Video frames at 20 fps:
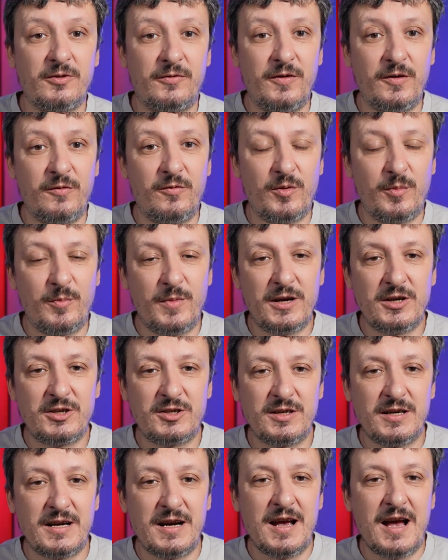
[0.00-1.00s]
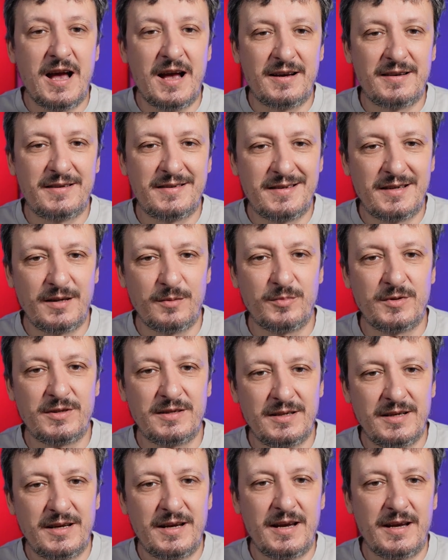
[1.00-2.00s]
of information
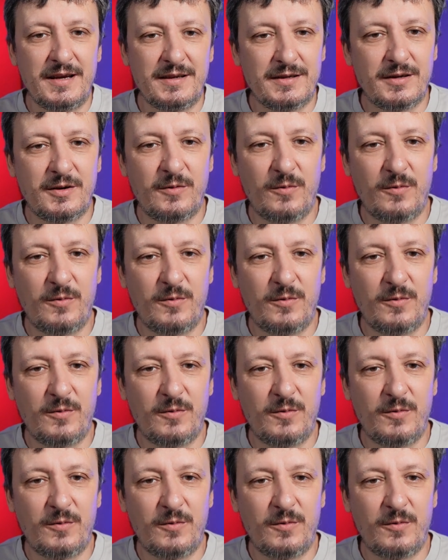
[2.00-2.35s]
accepts as a